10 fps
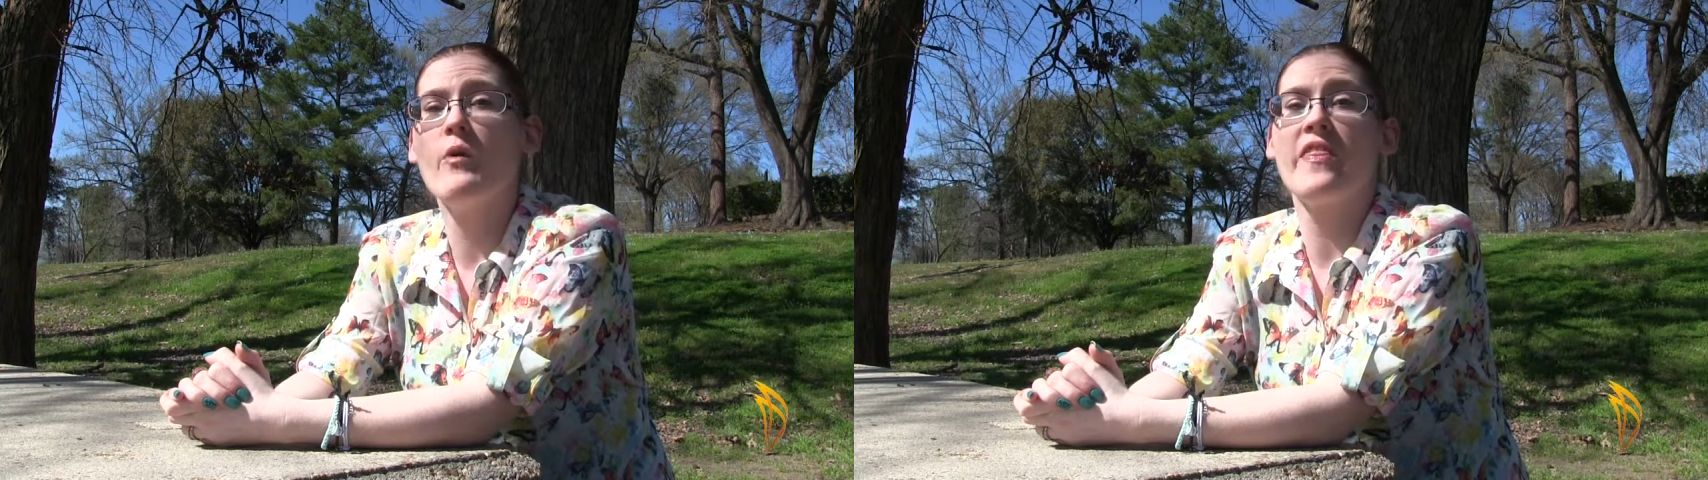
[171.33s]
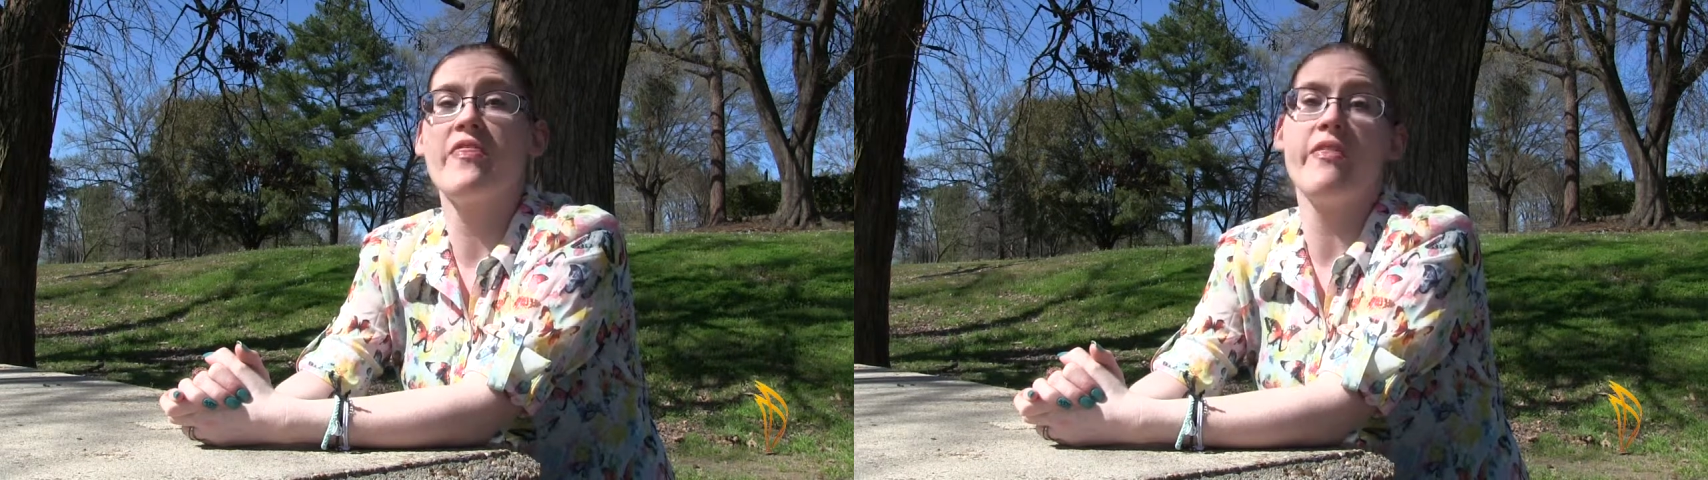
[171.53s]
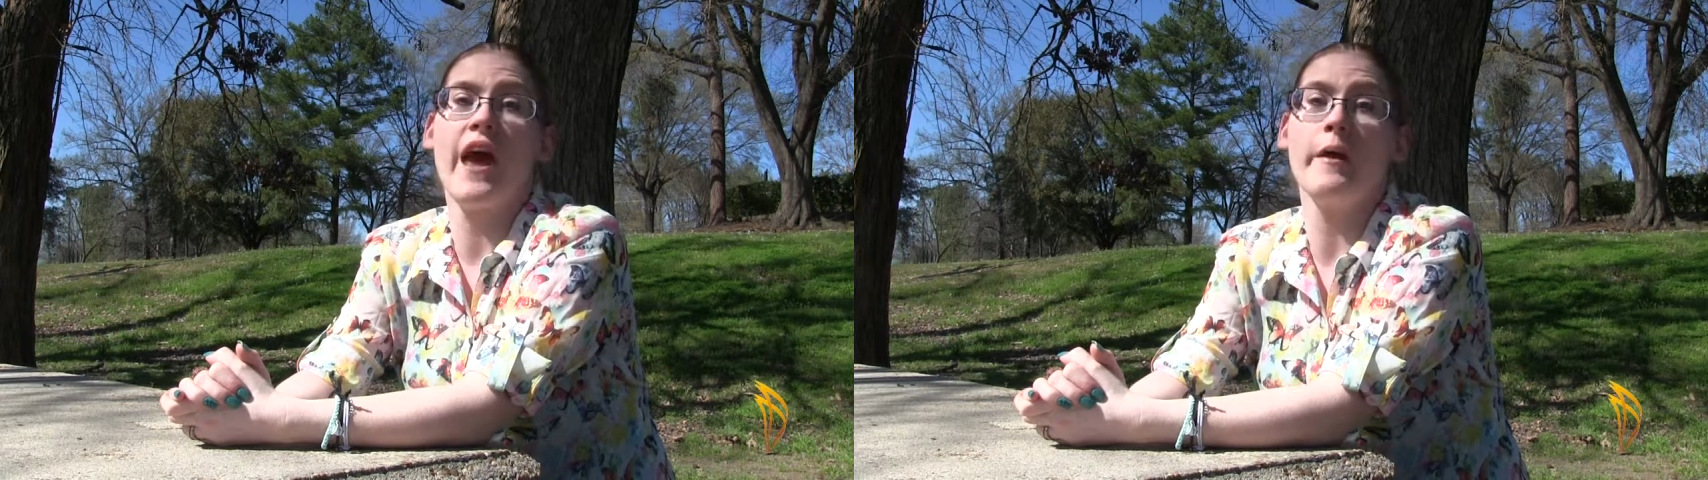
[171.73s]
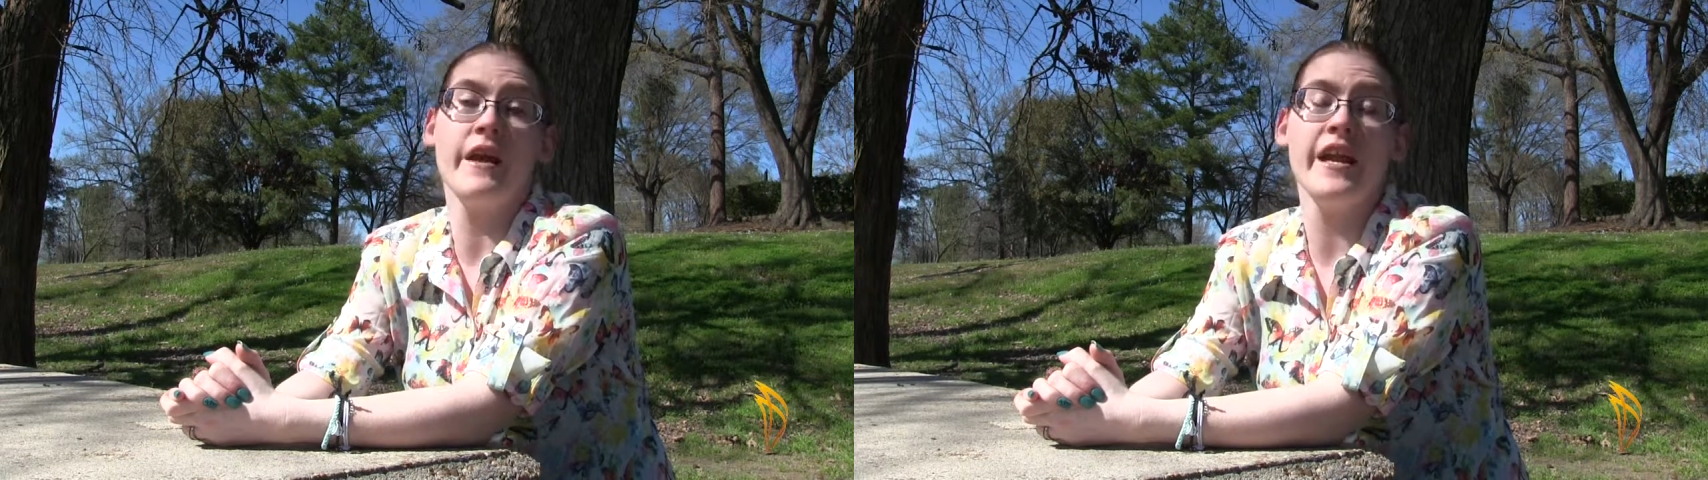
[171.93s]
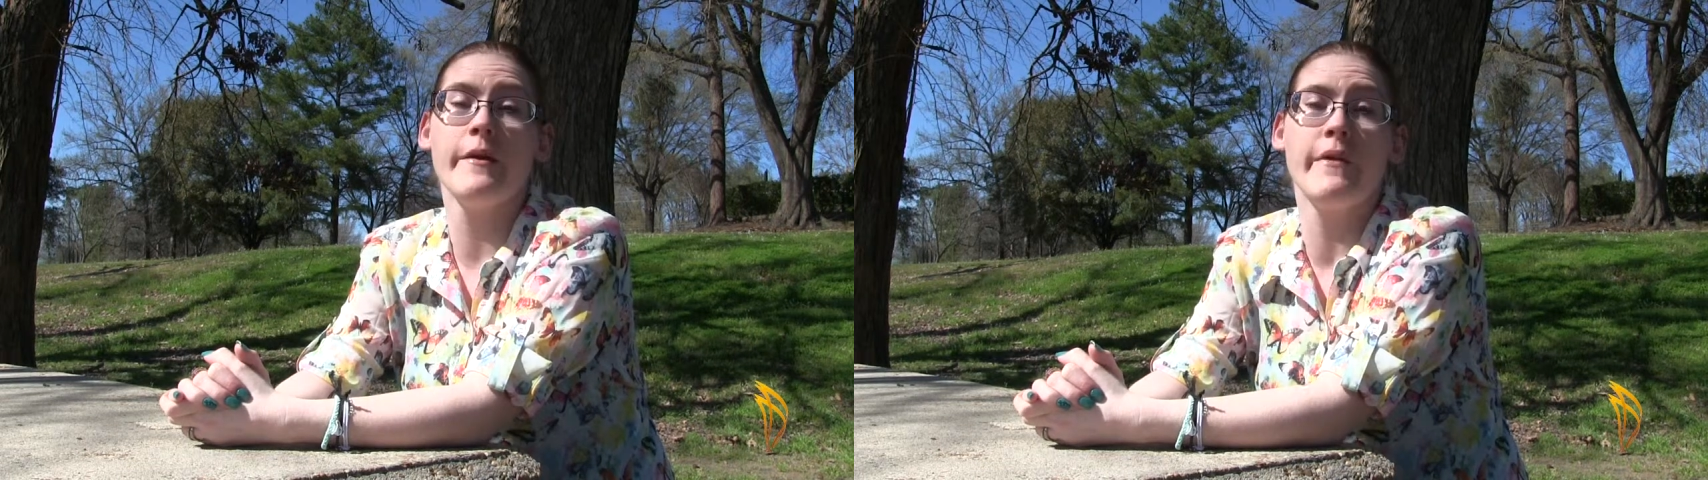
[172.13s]
with a
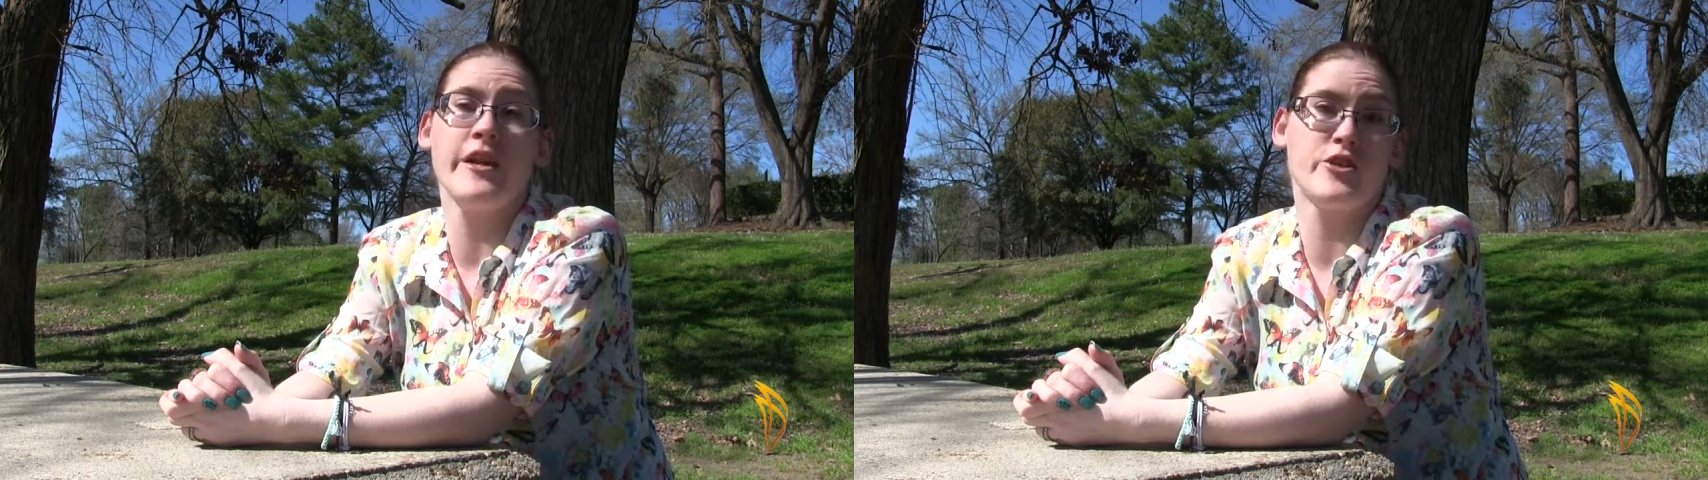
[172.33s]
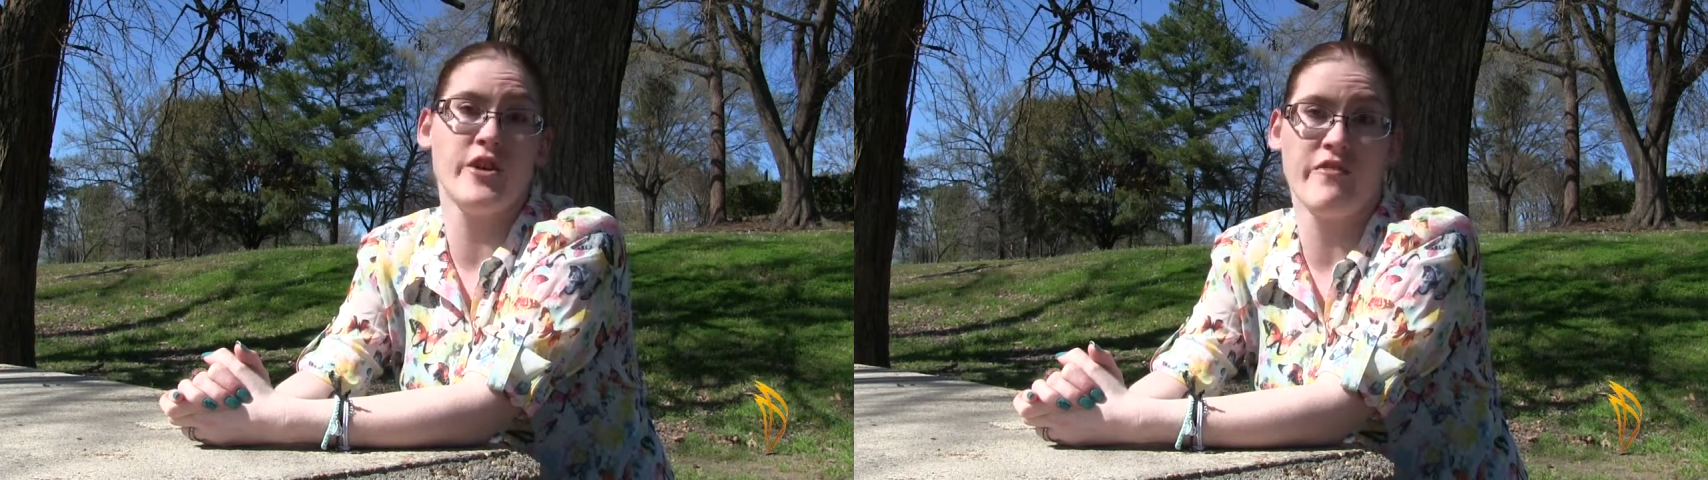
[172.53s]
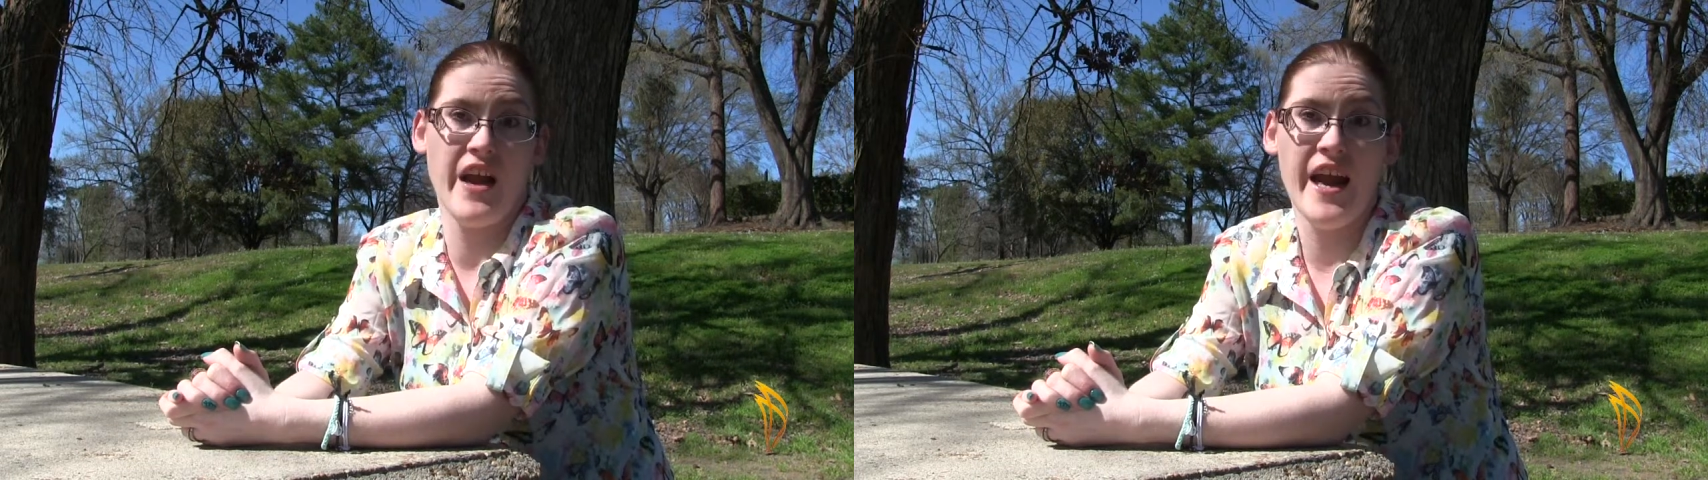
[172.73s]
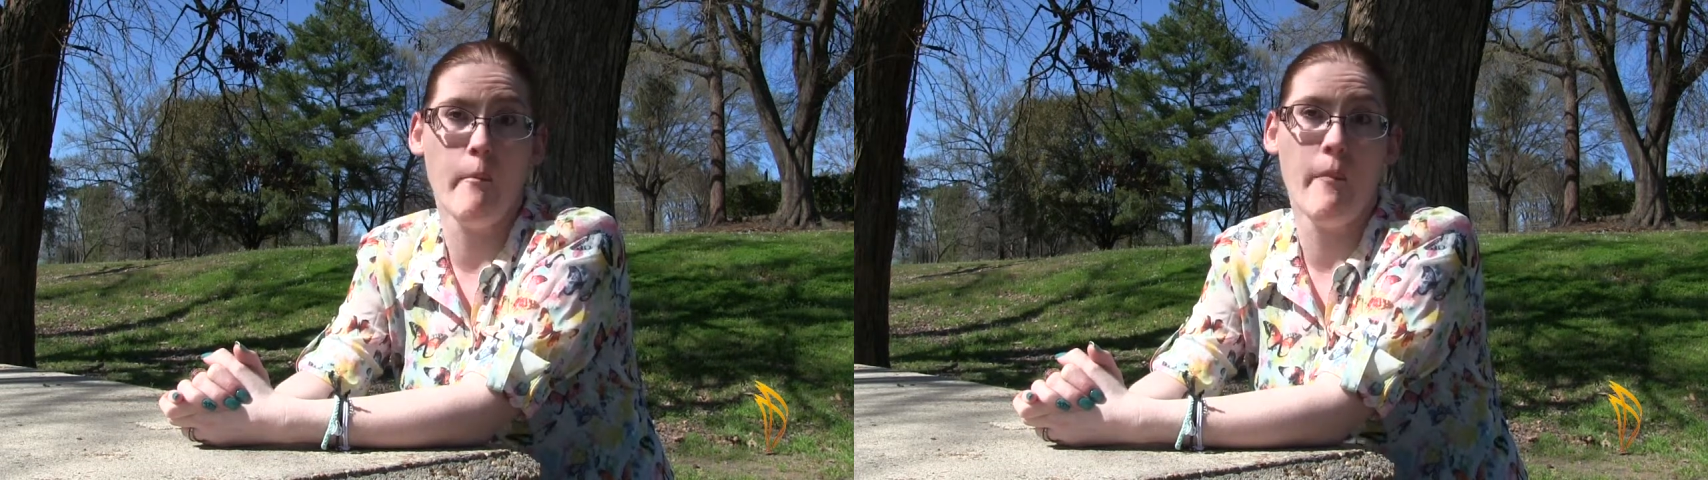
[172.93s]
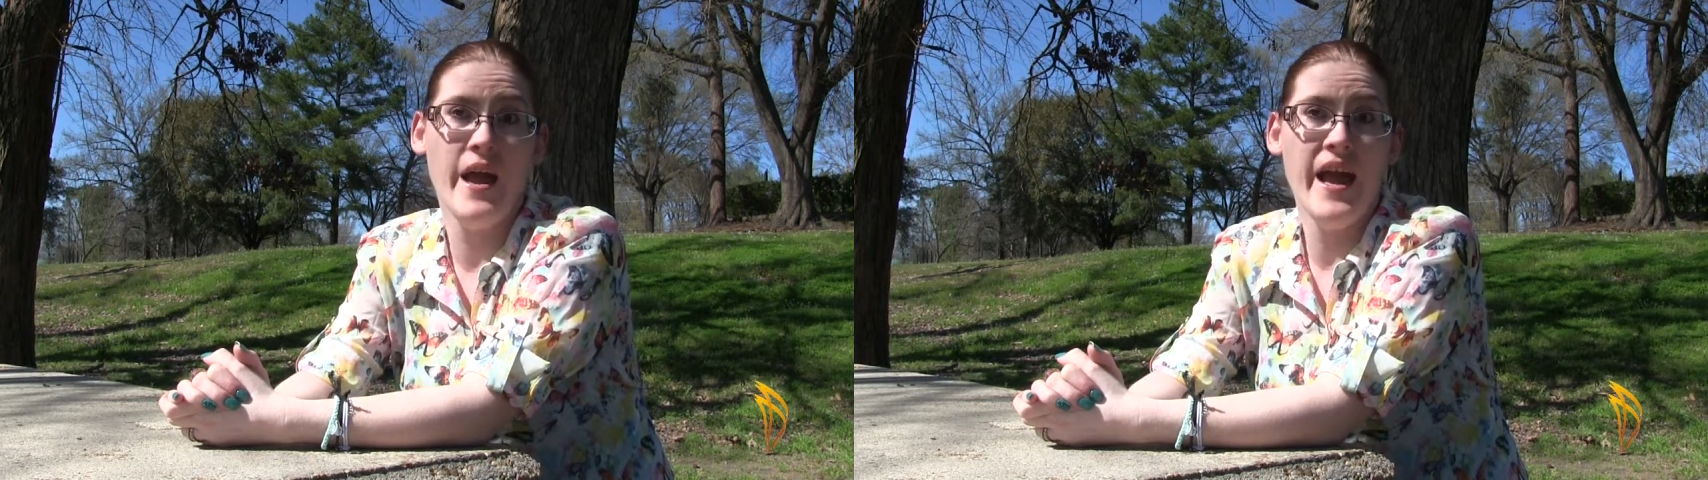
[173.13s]
media ministry for
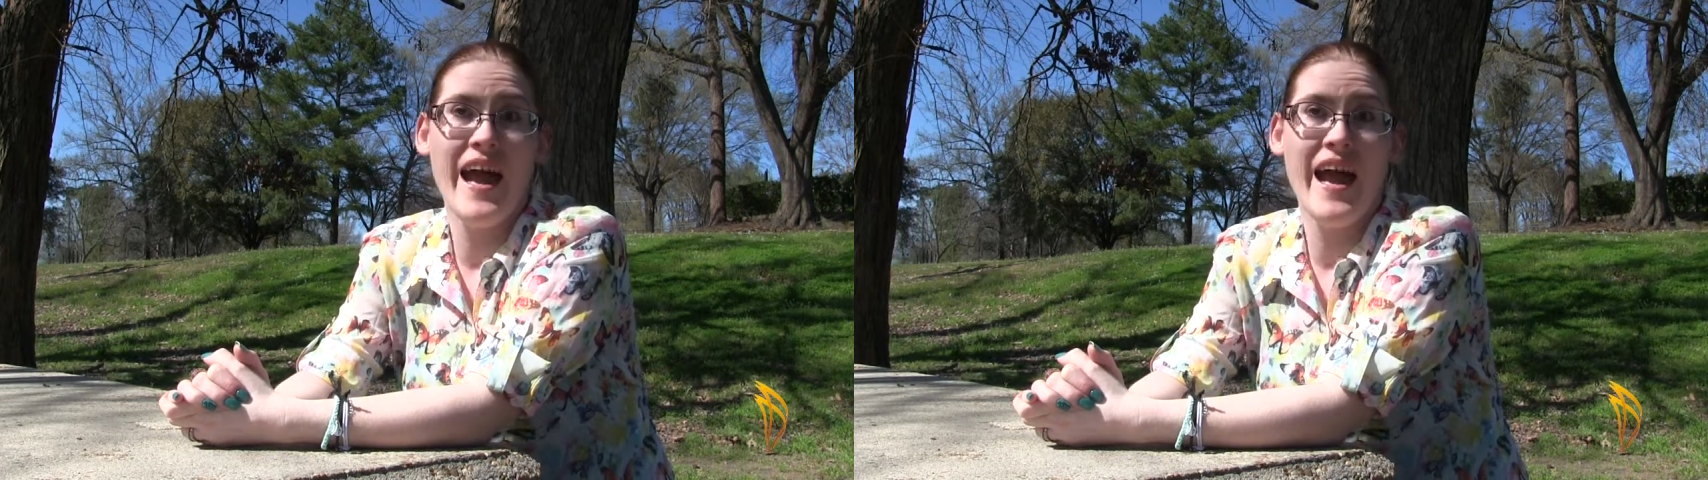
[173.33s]
Him,